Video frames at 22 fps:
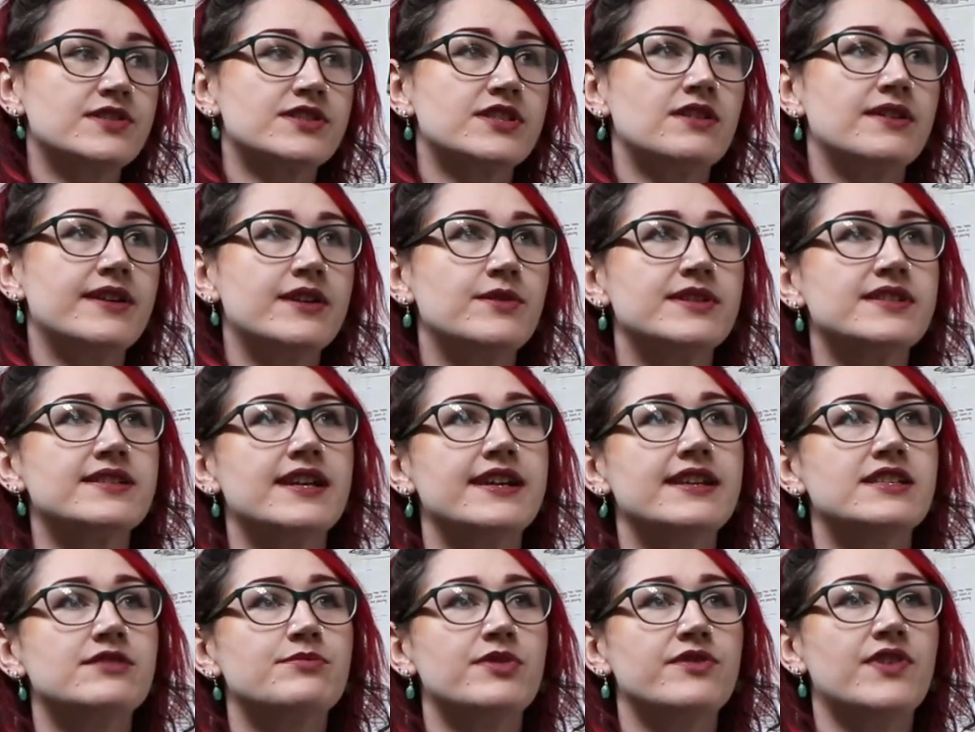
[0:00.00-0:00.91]
So I always
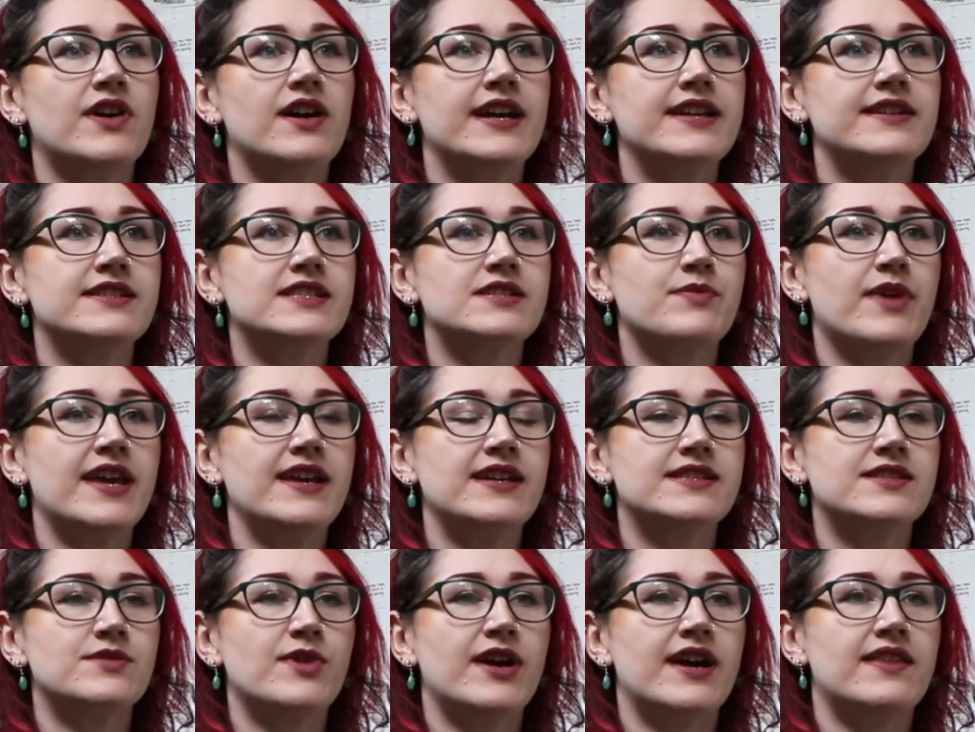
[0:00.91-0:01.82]
like to provide a
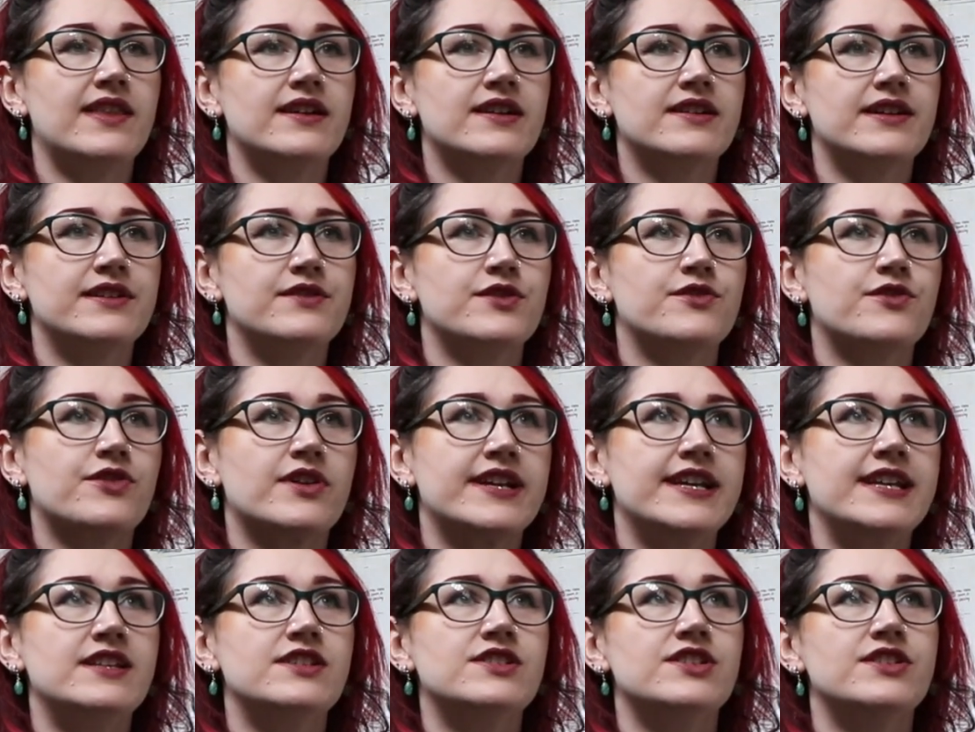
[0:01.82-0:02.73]
space where they're kind of
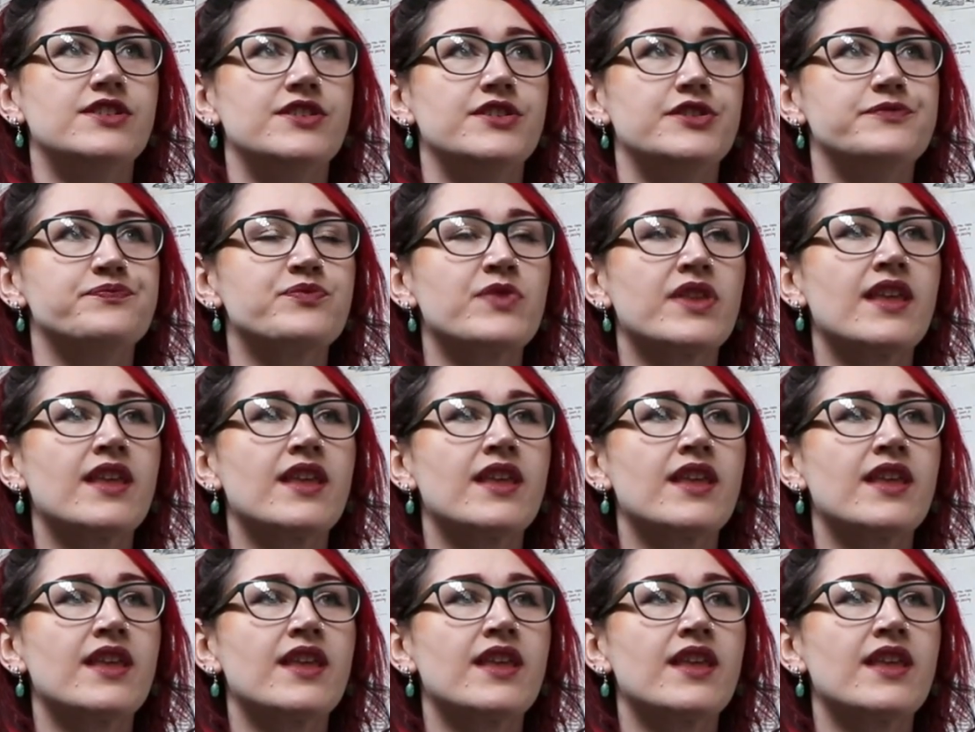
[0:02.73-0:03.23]
free to